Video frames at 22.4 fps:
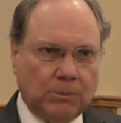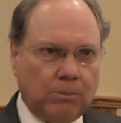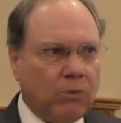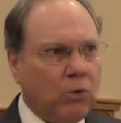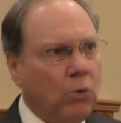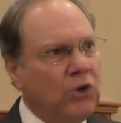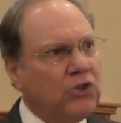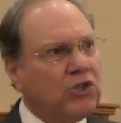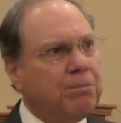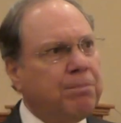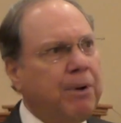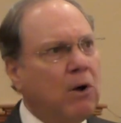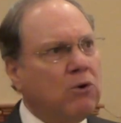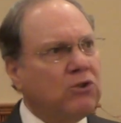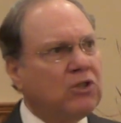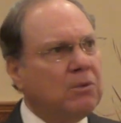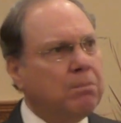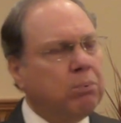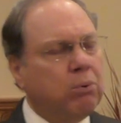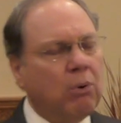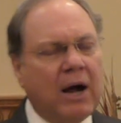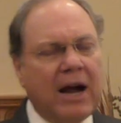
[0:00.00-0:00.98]
We're supposed
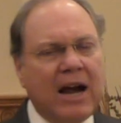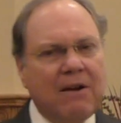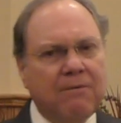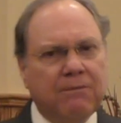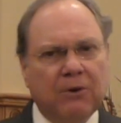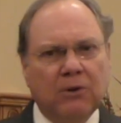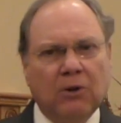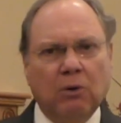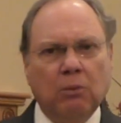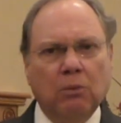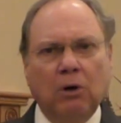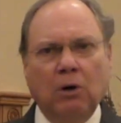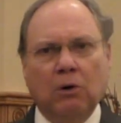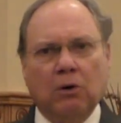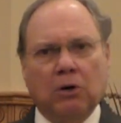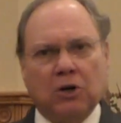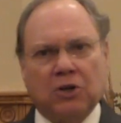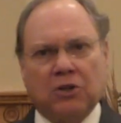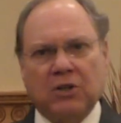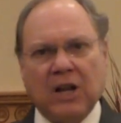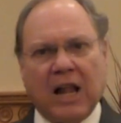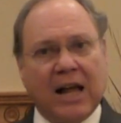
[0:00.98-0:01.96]
to pray for the
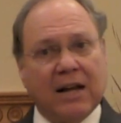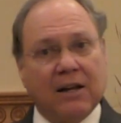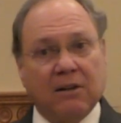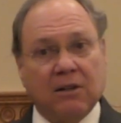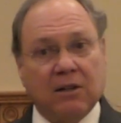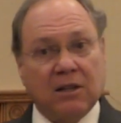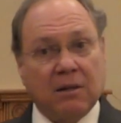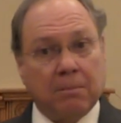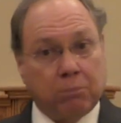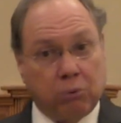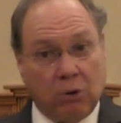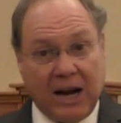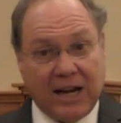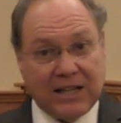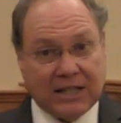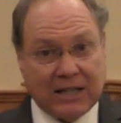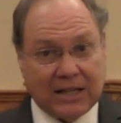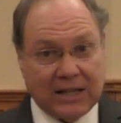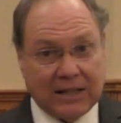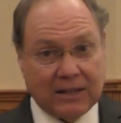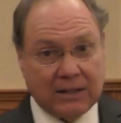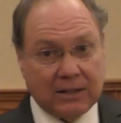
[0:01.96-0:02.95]
rulers like the
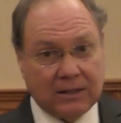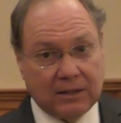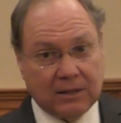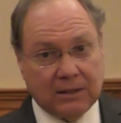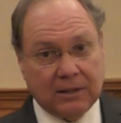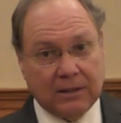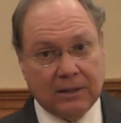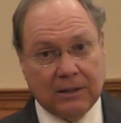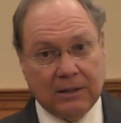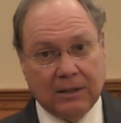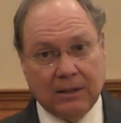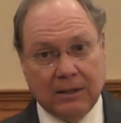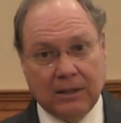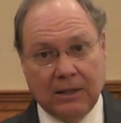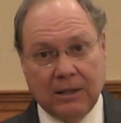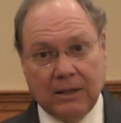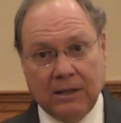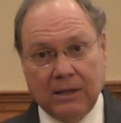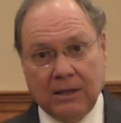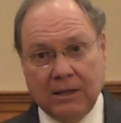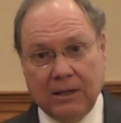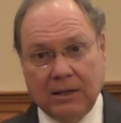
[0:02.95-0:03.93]
president,
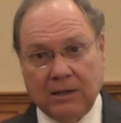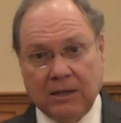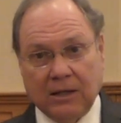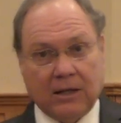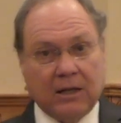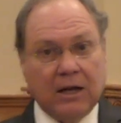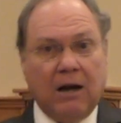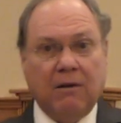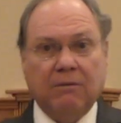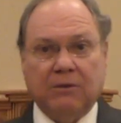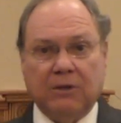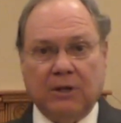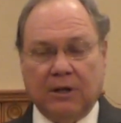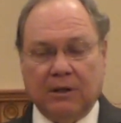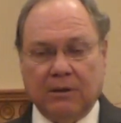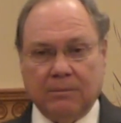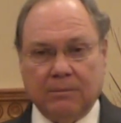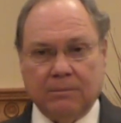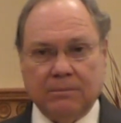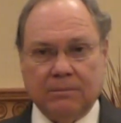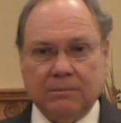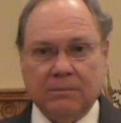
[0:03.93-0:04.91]
the governor.
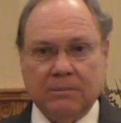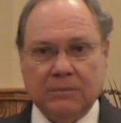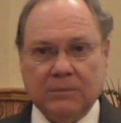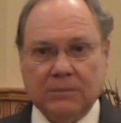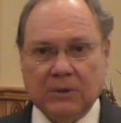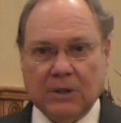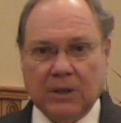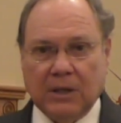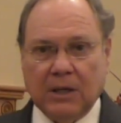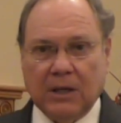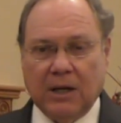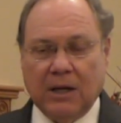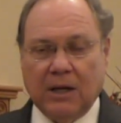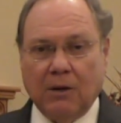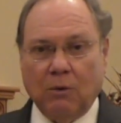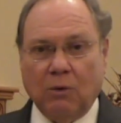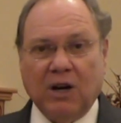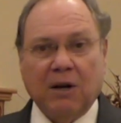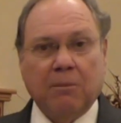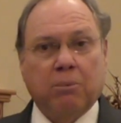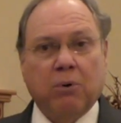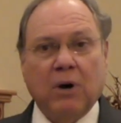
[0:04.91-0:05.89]

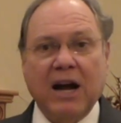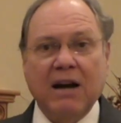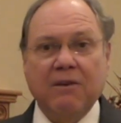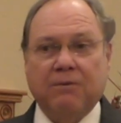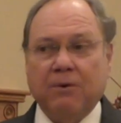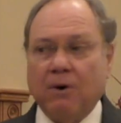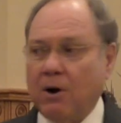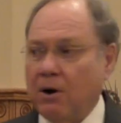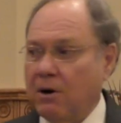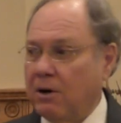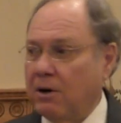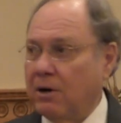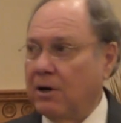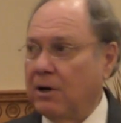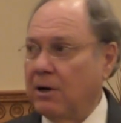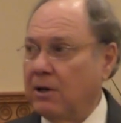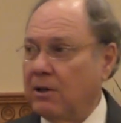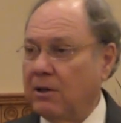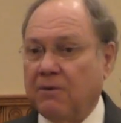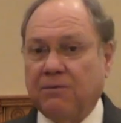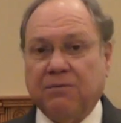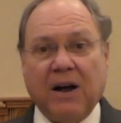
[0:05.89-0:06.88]
We pray for
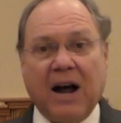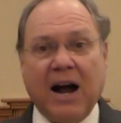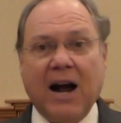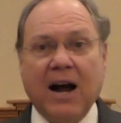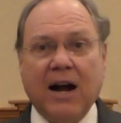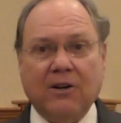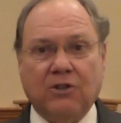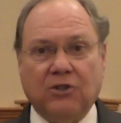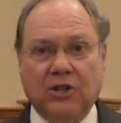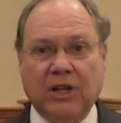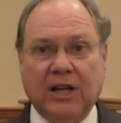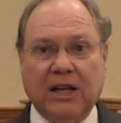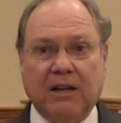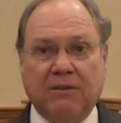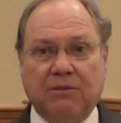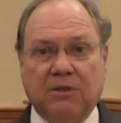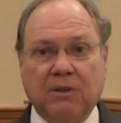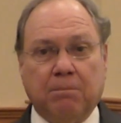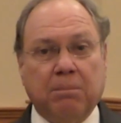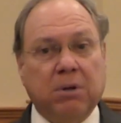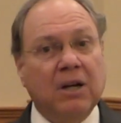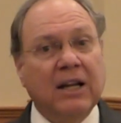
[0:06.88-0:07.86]
the fire chief,
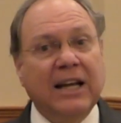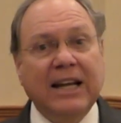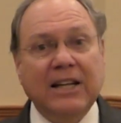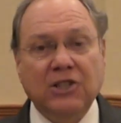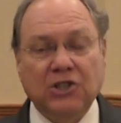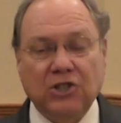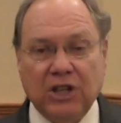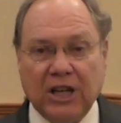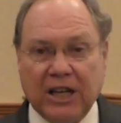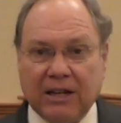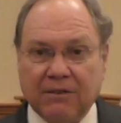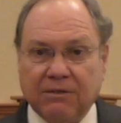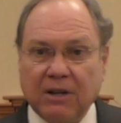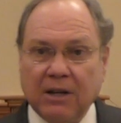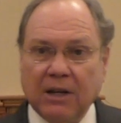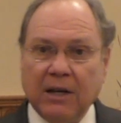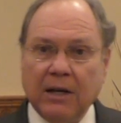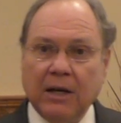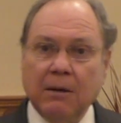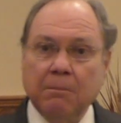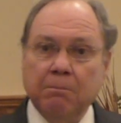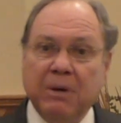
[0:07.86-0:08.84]
the police chief,
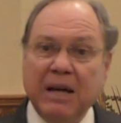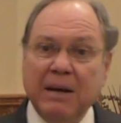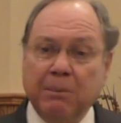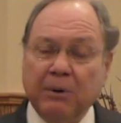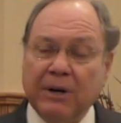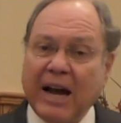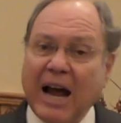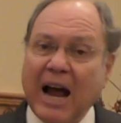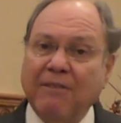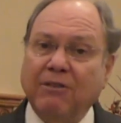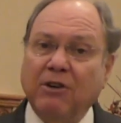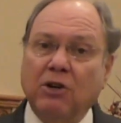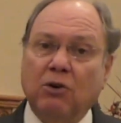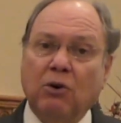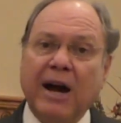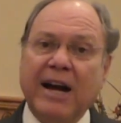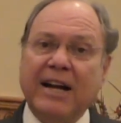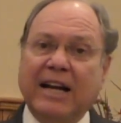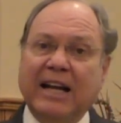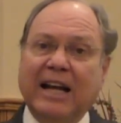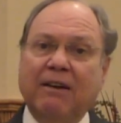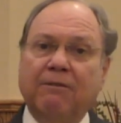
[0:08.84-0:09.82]
people that have a
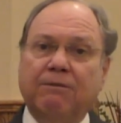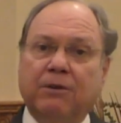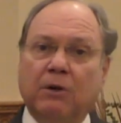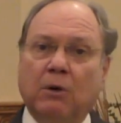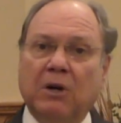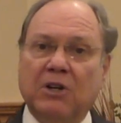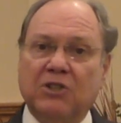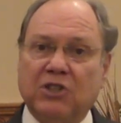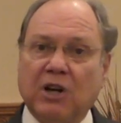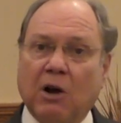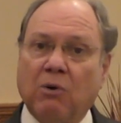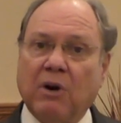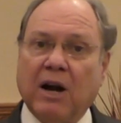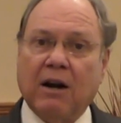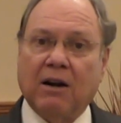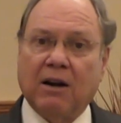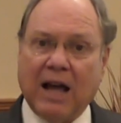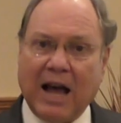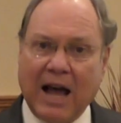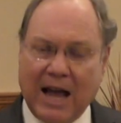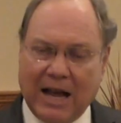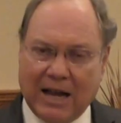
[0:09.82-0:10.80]
great influence on our
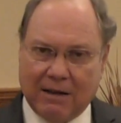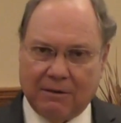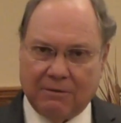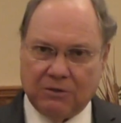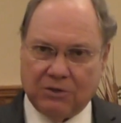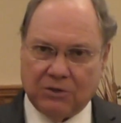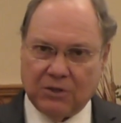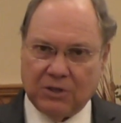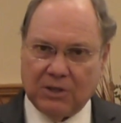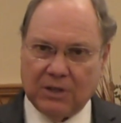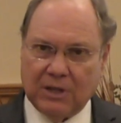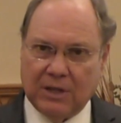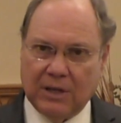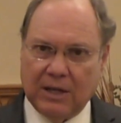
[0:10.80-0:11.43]
lives.